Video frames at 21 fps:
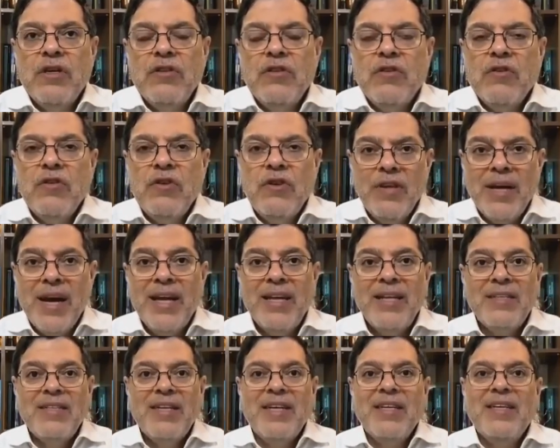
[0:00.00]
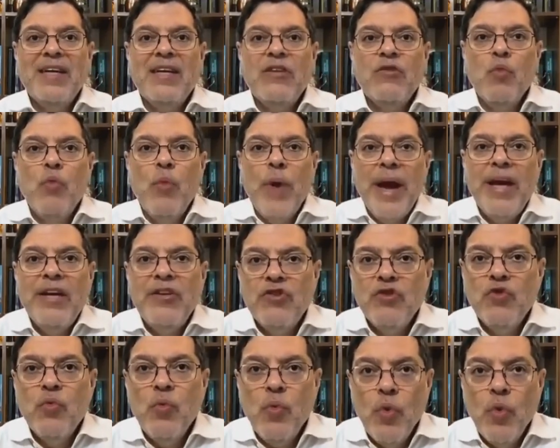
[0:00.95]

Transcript: So the United States has waged